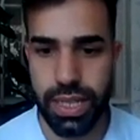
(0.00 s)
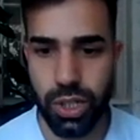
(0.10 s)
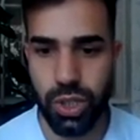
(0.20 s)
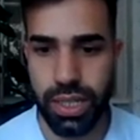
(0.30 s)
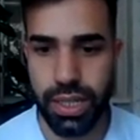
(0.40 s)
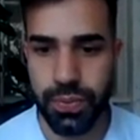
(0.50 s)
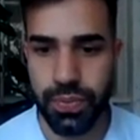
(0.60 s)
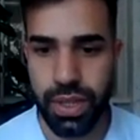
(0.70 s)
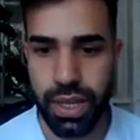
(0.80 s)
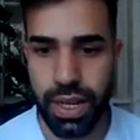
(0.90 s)
actually
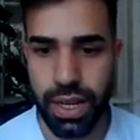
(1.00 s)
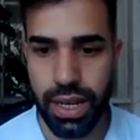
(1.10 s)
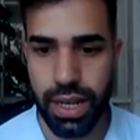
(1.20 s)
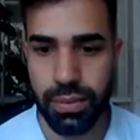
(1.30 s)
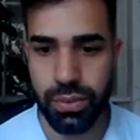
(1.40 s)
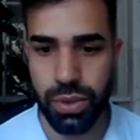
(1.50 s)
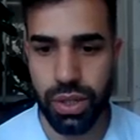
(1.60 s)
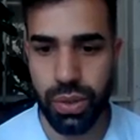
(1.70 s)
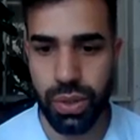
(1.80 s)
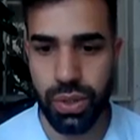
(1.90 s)

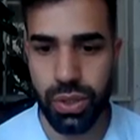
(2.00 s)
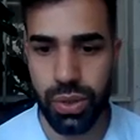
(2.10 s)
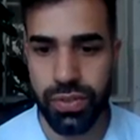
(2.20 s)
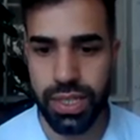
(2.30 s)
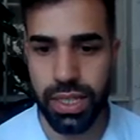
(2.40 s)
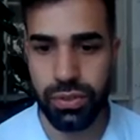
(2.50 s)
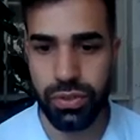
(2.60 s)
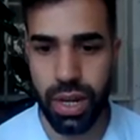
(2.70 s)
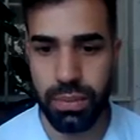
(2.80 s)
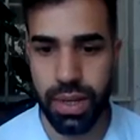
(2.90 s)
you could have seen
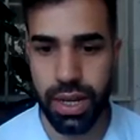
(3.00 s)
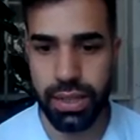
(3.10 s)
it from